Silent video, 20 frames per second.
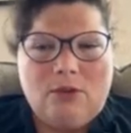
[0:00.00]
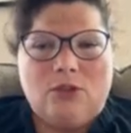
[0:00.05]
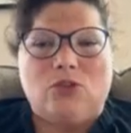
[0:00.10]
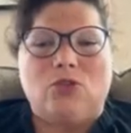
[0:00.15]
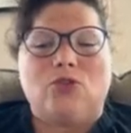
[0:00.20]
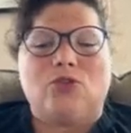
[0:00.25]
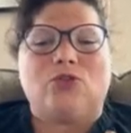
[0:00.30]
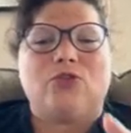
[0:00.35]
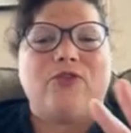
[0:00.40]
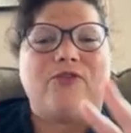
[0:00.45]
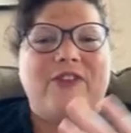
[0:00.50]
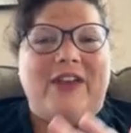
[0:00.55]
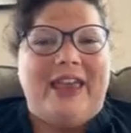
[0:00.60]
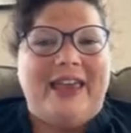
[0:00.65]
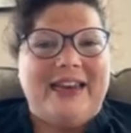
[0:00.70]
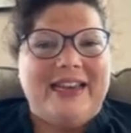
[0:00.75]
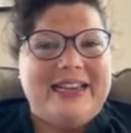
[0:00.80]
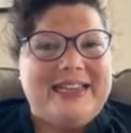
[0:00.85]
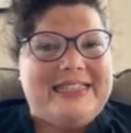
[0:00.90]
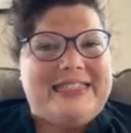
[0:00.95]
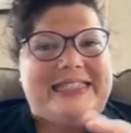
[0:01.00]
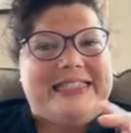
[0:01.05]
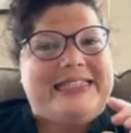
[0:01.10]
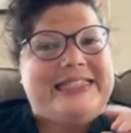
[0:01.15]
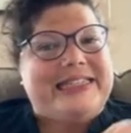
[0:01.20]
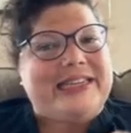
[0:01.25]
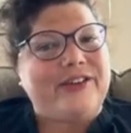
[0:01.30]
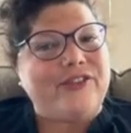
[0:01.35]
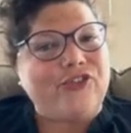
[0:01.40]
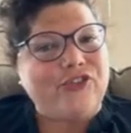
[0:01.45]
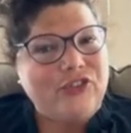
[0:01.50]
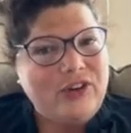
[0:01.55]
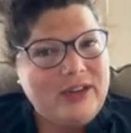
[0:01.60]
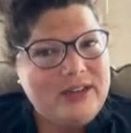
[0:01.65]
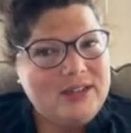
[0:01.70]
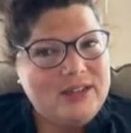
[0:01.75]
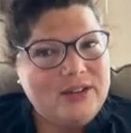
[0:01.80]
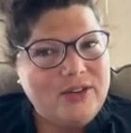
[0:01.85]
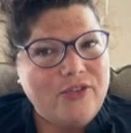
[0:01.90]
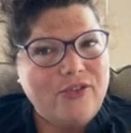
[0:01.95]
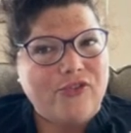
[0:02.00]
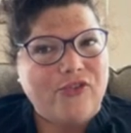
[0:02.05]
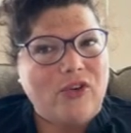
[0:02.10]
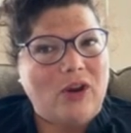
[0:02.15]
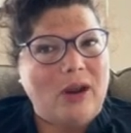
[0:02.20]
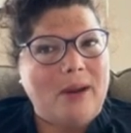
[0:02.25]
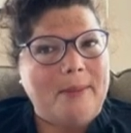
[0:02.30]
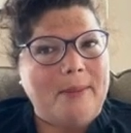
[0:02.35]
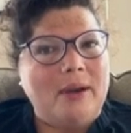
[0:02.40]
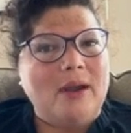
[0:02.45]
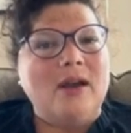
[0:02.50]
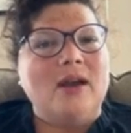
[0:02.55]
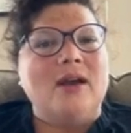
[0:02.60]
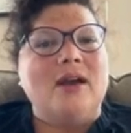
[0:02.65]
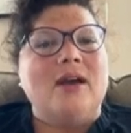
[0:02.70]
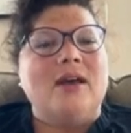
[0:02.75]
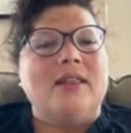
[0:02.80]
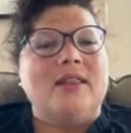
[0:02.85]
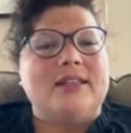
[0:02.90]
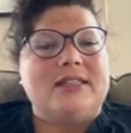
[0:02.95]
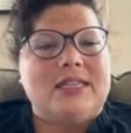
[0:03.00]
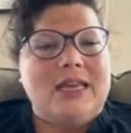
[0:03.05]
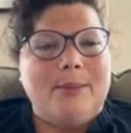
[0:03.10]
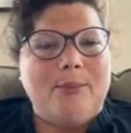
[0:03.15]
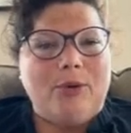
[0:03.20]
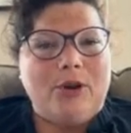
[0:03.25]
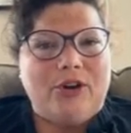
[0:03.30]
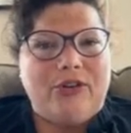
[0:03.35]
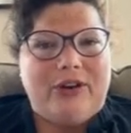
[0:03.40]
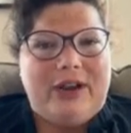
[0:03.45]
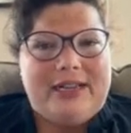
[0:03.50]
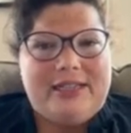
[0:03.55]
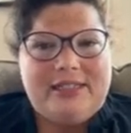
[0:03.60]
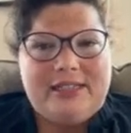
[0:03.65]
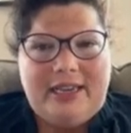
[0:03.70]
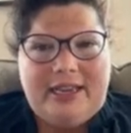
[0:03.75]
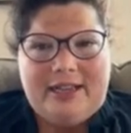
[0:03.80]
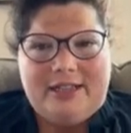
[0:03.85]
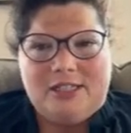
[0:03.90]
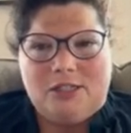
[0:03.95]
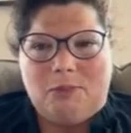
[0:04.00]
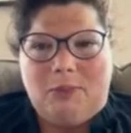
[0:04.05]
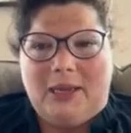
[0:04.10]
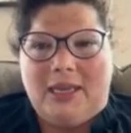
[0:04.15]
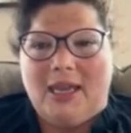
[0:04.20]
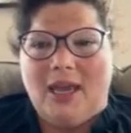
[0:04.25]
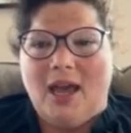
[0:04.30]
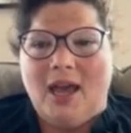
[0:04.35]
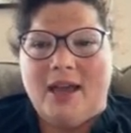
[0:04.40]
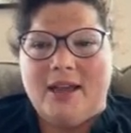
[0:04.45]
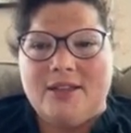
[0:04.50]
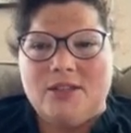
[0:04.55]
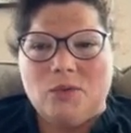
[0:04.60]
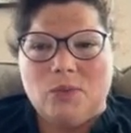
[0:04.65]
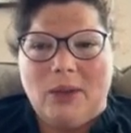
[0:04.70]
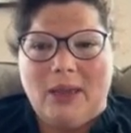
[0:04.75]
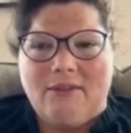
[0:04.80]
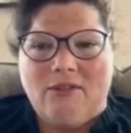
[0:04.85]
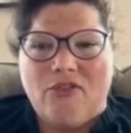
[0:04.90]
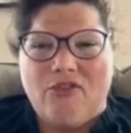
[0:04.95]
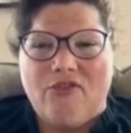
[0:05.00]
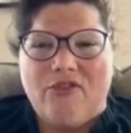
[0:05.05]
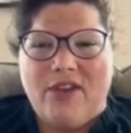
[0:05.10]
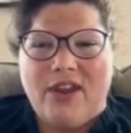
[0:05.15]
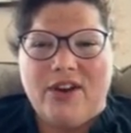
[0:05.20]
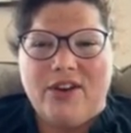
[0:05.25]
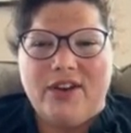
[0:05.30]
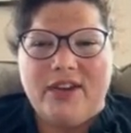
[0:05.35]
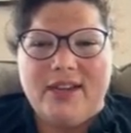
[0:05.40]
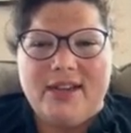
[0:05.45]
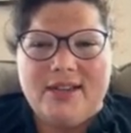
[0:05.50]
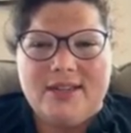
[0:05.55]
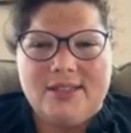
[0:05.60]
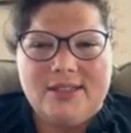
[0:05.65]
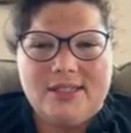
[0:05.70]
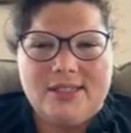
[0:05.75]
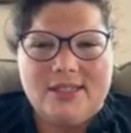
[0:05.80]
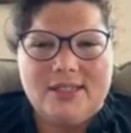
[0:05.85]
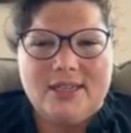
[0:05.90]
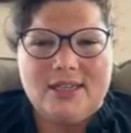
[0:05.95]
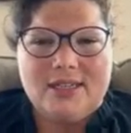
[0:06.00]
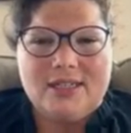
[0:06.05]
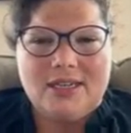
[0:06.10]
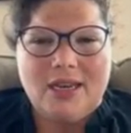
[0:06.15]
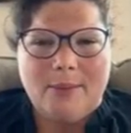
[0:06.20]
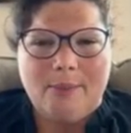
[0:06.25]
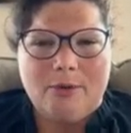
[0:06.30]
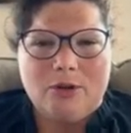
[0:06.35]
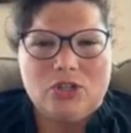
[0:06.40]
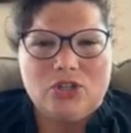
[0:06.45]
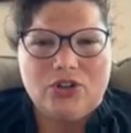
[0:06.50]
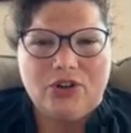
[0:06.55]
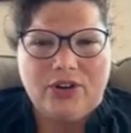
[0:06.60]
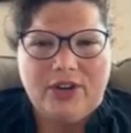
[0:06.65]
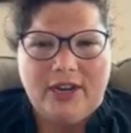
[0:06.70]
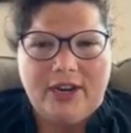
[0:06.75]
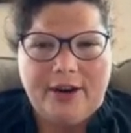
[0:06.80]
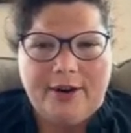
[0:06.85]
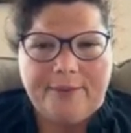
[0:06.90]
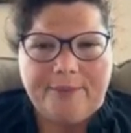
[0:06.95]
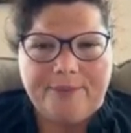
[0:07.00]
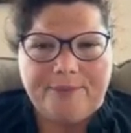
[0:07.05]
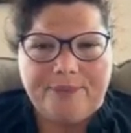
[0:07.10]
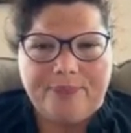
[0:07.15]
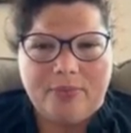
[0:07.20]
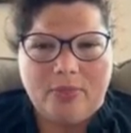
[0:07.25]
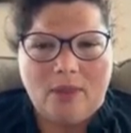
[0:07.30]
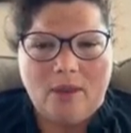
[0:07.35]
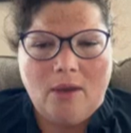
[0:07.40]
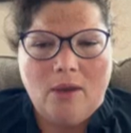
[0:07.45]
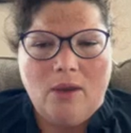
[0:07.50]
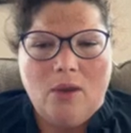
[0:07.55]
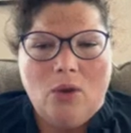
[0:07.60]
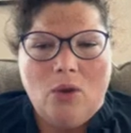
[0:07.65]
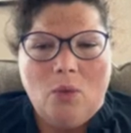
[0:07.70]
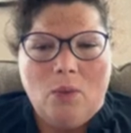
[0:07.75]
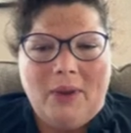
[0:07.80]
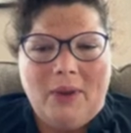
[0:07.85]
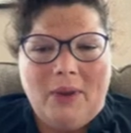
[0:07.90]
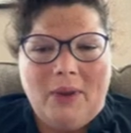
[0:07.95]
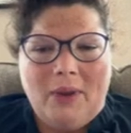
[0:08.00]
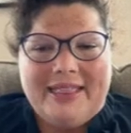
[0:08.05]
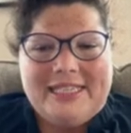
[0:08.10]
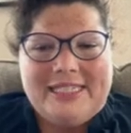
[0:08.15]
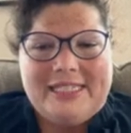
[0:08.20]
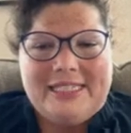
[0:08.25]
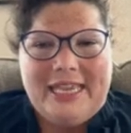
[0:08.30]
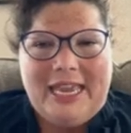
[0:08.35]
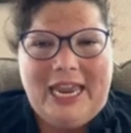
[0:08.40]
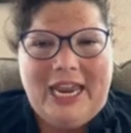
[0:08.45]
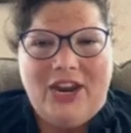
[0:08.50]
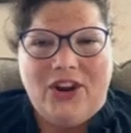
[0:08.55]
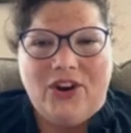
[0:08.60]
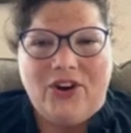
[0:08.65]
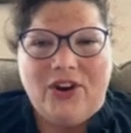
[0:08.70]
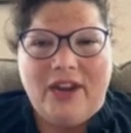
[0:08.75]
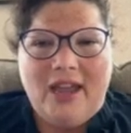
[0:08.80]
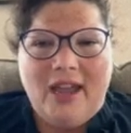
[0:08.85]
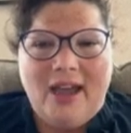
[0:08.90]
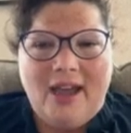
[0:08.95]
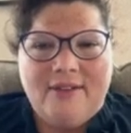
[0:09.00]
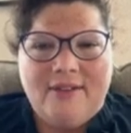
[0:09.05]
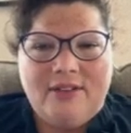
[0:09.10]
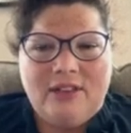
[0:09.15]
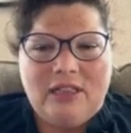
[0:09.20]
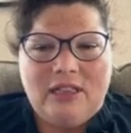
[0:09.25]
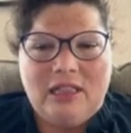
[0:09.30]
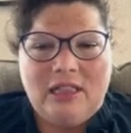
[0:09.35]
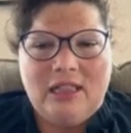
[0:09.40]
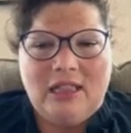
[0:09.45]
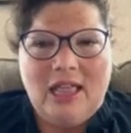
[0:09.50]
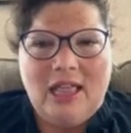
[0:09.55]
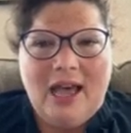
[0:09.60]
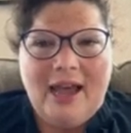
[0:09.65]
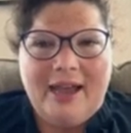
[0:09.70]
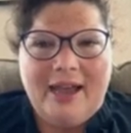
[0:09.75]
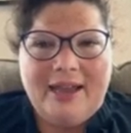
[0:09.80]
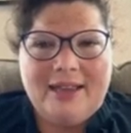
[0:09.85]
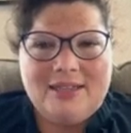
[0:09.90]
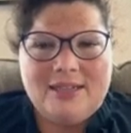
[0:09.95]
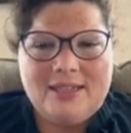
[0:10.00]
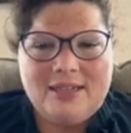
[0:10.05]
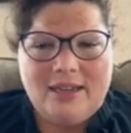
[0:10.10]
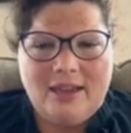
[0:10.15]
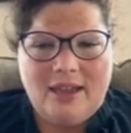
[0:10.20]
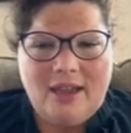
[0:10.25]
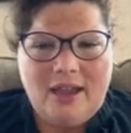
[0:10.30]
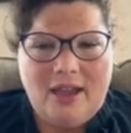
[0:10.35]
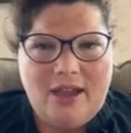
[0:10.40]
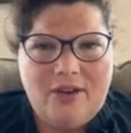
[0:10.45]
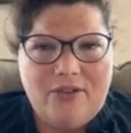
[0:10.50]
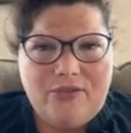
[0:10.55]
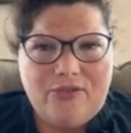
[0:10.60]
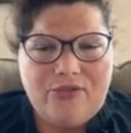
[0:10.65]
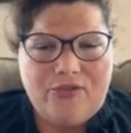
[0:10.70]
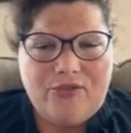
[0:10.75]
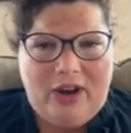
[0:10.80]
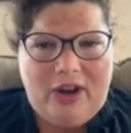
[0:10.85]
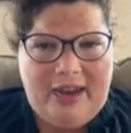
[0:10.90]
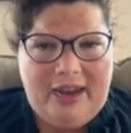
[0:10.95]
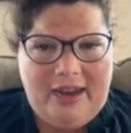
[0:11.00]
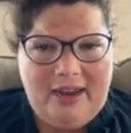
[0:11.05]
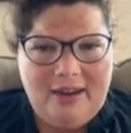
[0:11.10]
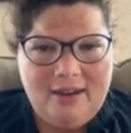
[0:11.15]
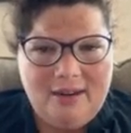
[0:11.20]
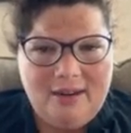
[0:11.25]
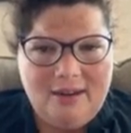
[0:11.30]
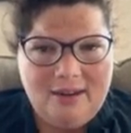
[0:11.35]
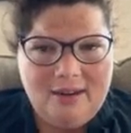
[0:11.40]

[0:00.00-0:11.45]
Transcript: So savanna is different from the temperate grasslands because we have a very consistent temperature here. We get this area of a lot of rain,